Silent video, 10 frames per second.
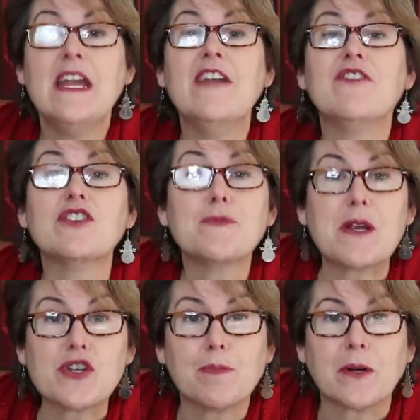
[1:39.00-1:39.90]
If your
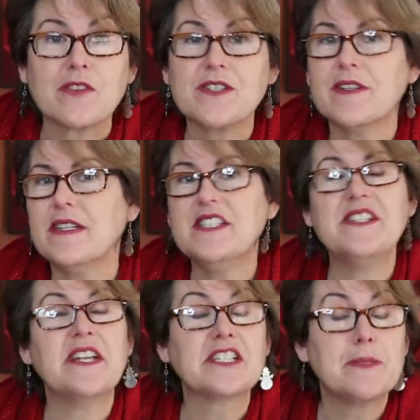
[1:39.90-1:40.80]
special person
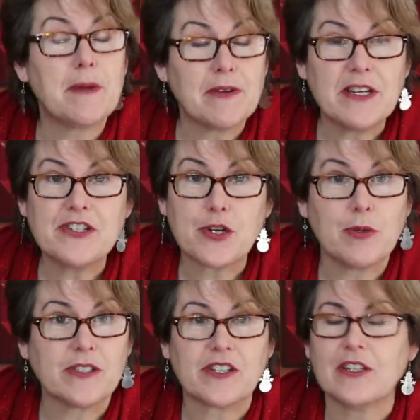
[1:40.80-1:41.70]
is an experienced
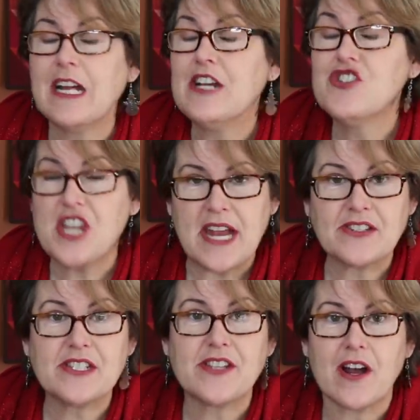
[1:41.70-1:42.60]
quilter,
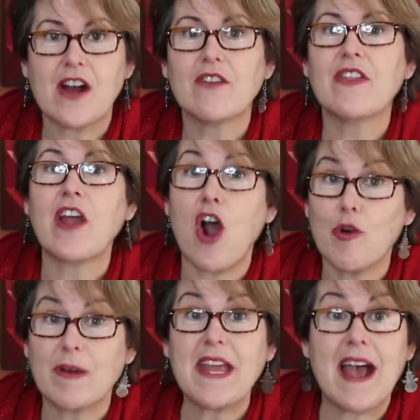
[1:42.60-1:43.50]
chances are they
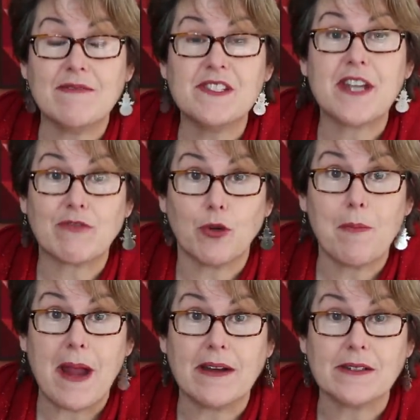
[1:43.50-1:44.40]
already have
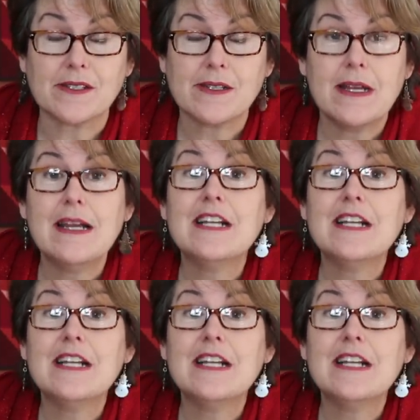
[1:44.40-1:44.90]
several pairs.